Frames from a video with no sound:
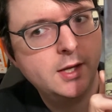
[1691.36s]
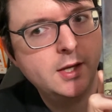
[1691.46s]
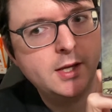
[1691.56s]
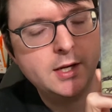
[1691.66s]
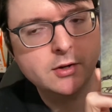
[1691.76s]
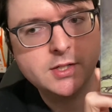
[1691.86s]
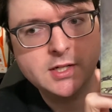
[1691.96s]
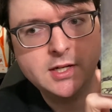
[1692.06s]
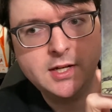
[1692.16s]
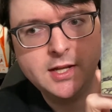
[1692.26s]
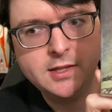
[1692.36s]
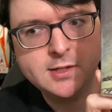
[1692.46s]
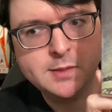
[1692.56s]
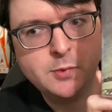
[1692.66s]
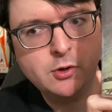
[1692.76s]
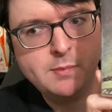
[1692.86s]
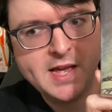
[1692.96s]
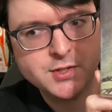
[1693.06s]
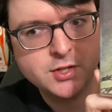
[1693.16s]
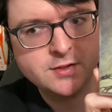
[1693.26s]
here done in the typical
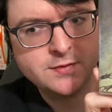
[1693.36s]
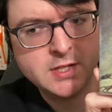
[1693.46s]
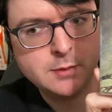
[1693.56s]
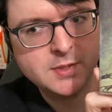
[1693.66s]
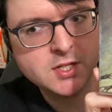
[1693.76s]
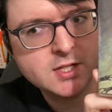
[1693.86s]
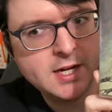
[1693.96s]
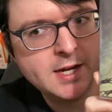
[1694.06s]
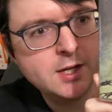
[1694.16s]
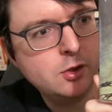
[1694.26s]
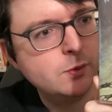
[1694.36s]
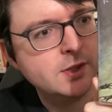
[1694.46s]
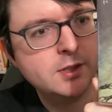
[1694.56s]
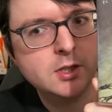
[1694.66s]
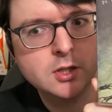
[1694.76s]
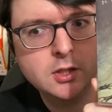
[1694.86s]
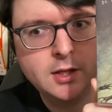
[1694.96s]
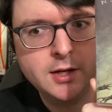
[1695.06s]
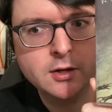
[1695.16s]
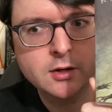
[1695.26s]
Masters of Cinema style with their
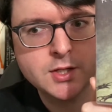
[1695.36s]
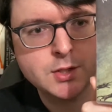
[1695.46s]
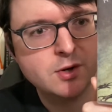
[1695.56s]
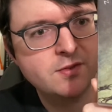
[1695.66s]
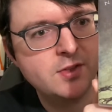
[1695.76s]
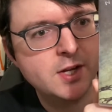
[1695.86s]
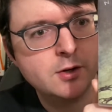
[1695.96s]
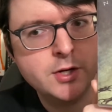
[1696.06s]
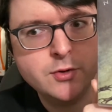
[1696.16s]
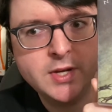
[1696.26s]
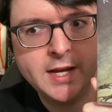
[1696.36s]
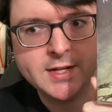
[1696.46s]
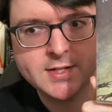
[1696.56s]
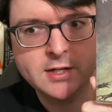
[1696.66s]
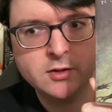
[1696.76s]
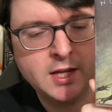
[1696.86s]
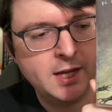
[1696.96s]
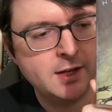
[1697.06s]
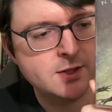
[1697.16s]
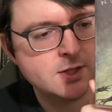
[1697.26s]
clear, sort of thicker UK style
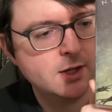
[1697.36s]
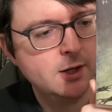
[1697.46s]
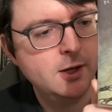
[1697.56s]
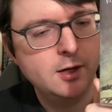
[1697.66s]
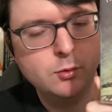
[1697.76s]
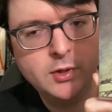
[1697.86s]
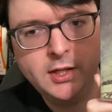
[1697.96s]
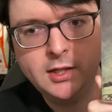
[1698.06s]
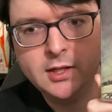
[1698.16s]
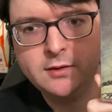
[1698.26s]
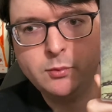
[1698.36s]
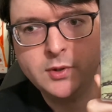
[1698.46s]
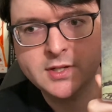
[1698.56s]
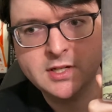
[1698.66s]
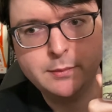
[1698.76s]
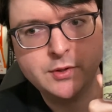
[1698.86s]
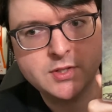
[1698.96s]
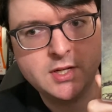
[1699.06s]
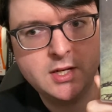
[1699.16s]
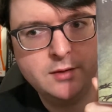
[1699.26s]
case. I really love what
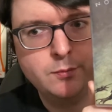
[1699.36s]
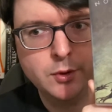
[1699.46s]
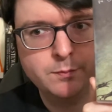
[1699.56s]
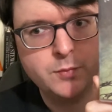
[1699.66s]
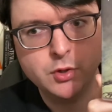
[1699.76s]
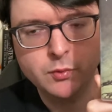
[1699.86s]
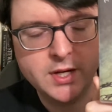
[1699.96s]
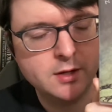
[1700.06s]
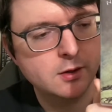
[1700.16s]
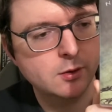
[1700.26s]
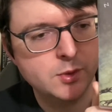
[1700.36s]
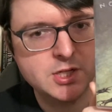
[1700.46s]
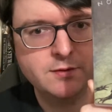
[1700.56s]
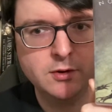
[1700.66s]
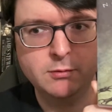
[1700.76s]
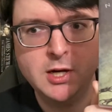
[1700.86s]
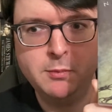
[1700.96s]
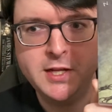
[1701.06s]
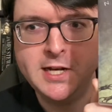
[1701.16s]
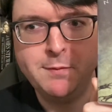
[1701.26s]
MOC or Eureka or whichever
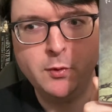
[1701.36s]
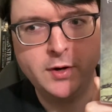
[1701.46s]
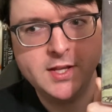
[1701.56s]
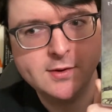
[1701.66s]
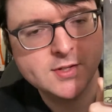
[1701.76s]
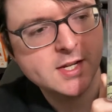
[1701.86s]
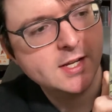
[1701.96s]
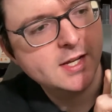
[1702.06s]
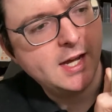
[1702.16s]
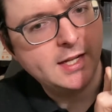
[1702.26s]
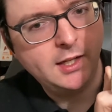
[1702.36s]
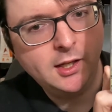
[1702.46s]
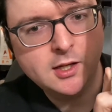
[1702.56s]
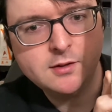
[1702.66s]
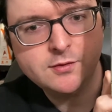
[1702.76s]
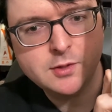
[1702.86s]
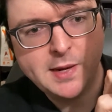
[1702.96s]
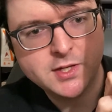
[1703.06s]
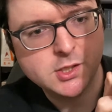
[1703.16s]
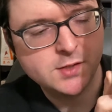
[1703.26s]
company name you want to use. I love the
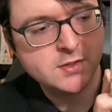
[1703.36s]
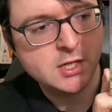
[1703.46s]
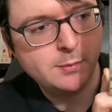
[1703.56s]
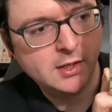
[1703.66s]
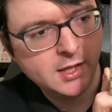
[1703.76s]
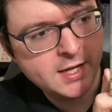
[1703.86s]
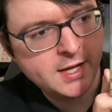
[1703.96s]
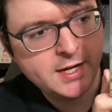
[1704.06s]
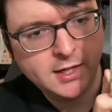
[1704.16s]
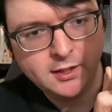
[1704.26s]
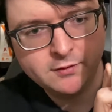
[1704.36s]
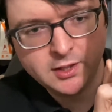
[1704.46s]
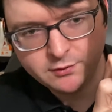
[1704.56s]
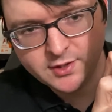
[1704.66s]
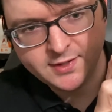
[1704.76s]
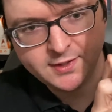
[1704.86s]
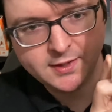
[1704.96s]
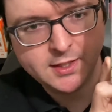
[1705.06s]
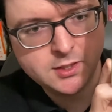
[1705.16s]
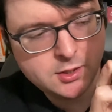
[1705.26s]
Masters of Cinema line. I love everything that
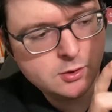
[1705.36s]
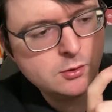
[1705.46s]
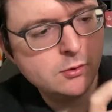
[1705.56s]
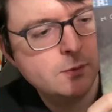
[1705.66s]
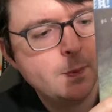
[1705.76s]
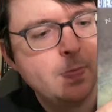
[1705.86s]
they do.